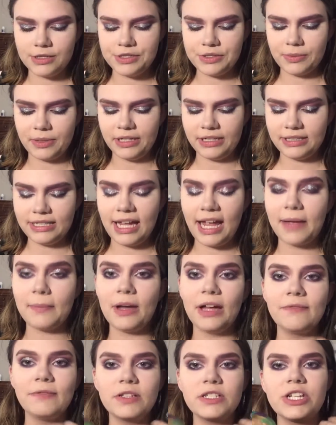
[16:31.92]
So I'm going to take
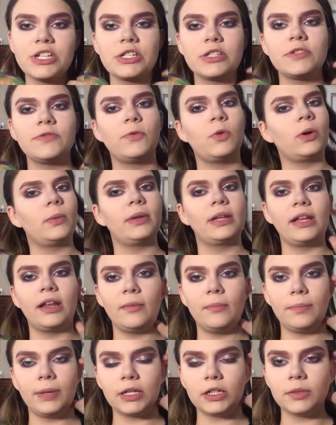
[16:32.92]
my Physicians
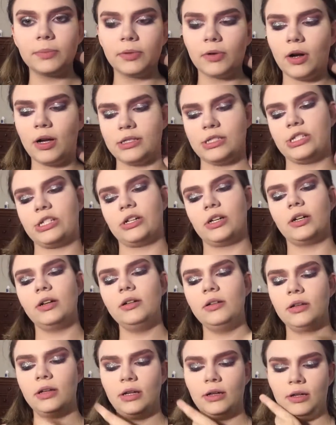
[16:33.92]
Formula Butter
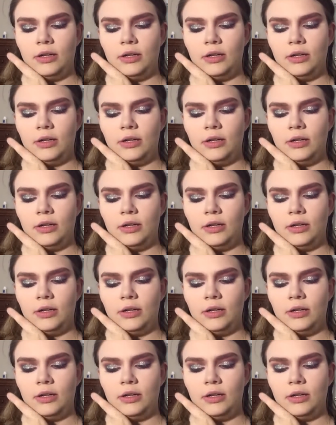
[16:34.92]
Bronzer